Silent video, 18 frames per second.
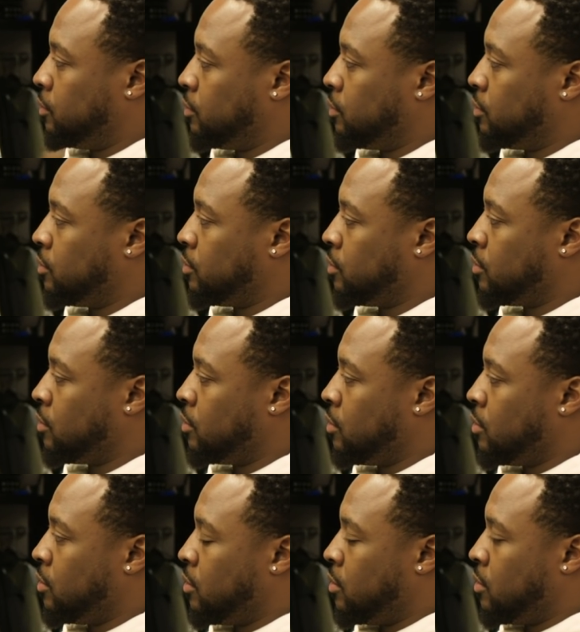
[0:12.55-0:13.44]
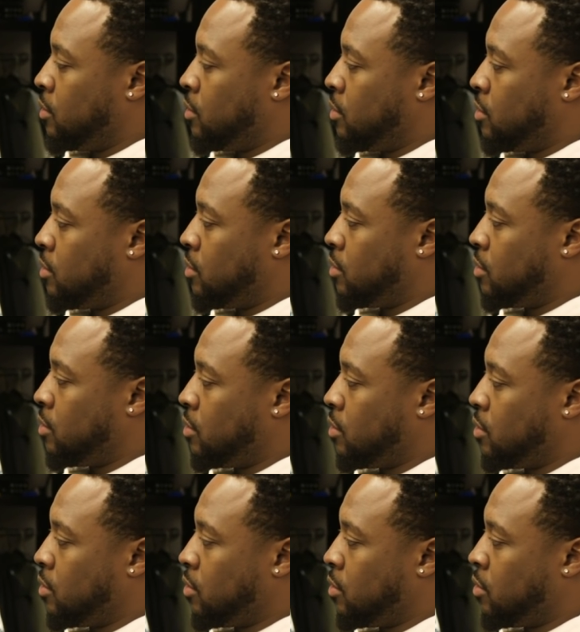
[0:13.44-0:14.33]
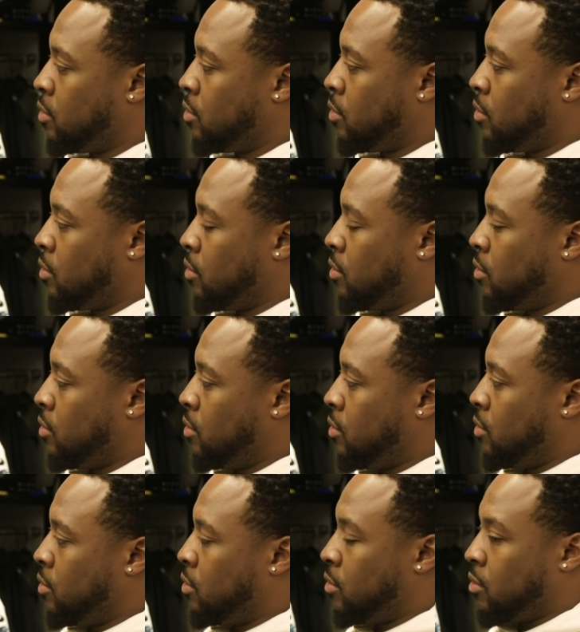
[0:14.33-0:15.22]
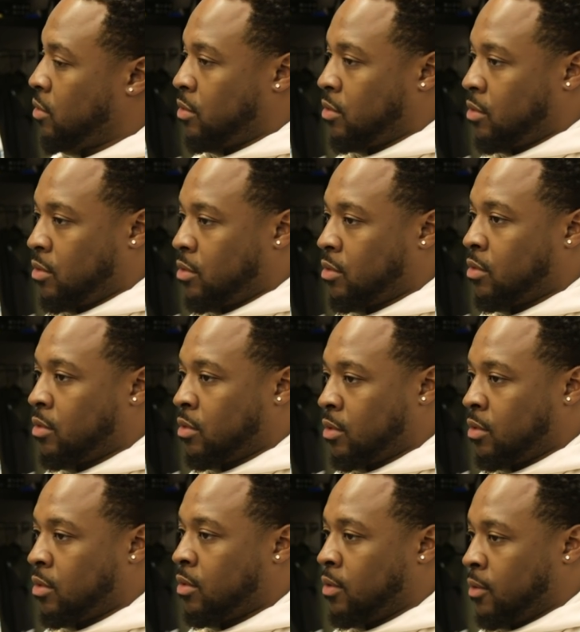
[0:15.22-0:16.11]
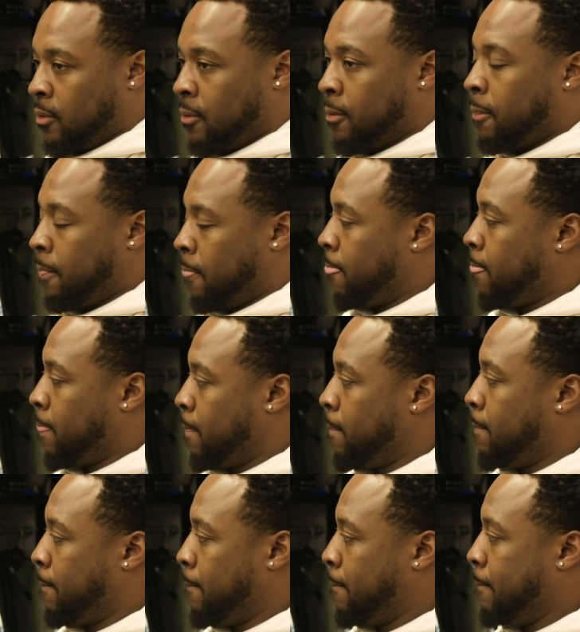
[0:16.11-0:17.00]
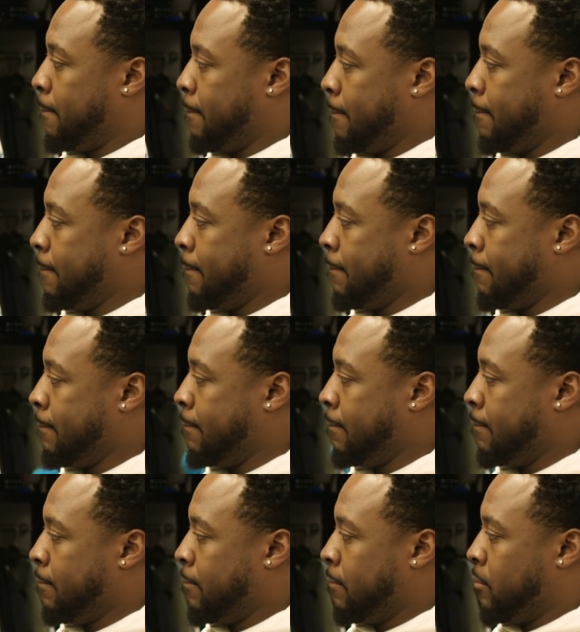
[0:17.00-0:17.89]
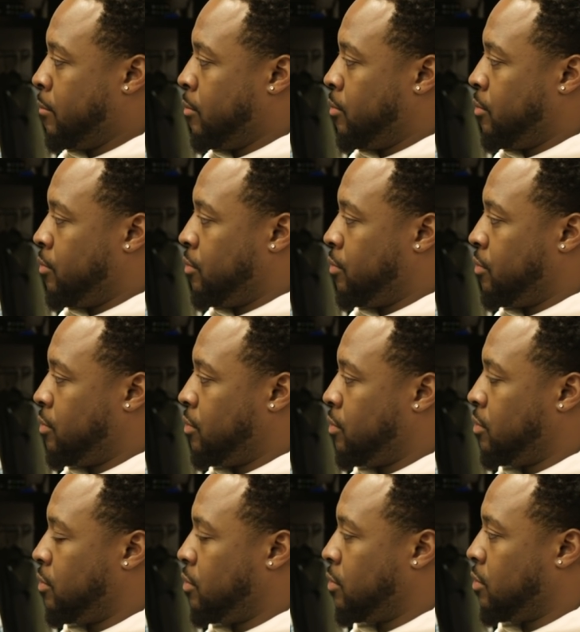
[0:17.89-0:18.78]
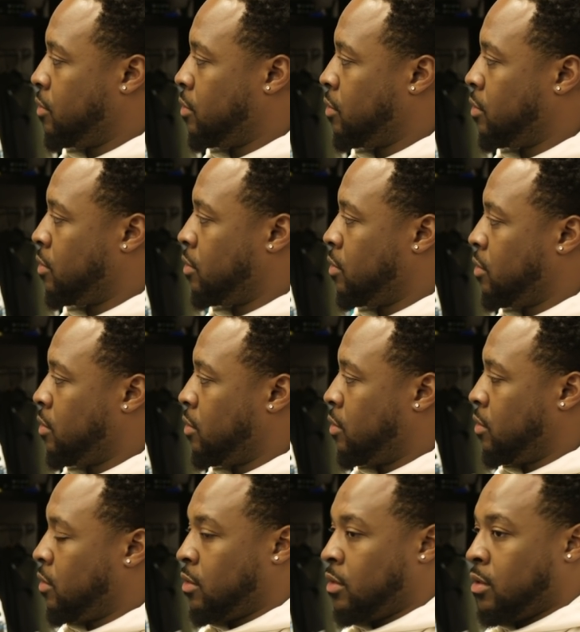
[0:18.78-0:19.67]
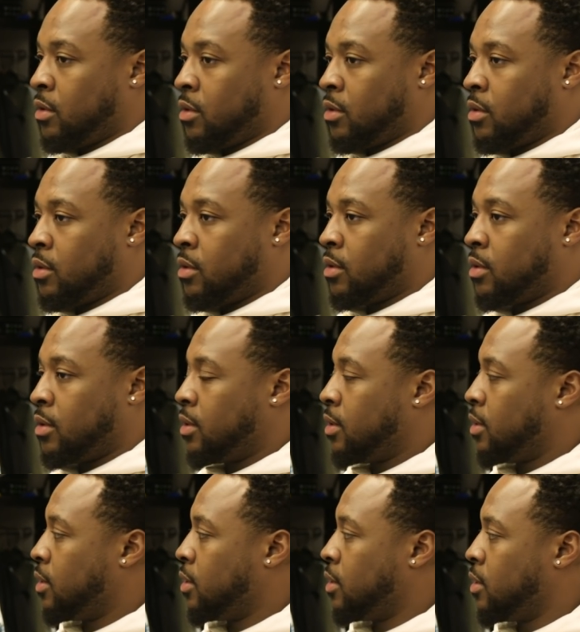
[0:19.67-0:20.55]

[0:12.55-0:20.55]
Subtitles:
This person isn't speaking.